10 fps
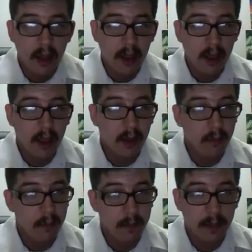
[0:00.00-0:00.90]
Yeah.
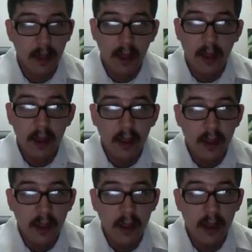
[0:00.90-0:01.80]

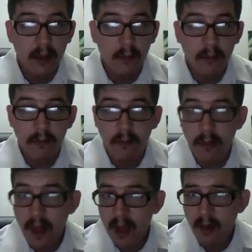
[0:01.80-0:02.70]
And
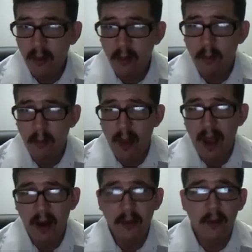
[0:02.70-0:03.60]
that
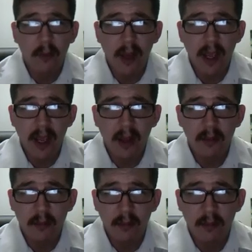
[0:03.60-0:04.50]
out of the way,
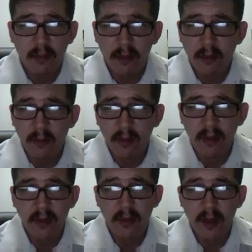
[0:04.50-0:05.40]
I don't
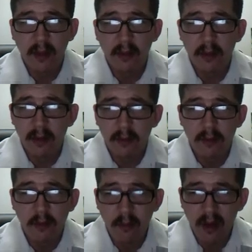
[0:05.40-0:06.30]
really think there
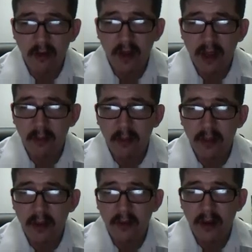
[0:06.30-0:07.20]
is too much I can
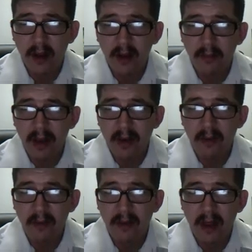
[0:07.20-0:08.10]
really talk
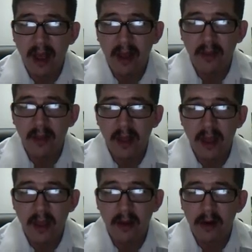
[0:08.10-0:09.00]
about at the
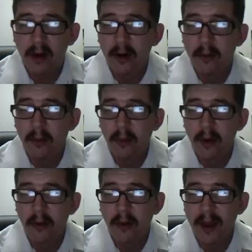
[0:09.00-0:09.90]
current
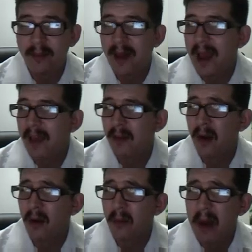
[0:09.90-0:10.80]
point in time that
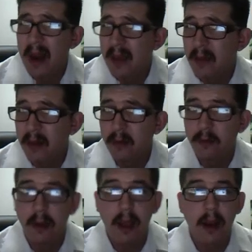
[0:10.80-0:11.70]
hasn't already been
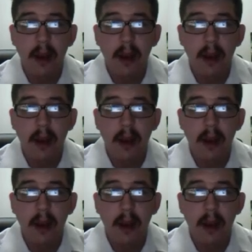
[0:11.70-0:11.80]
said.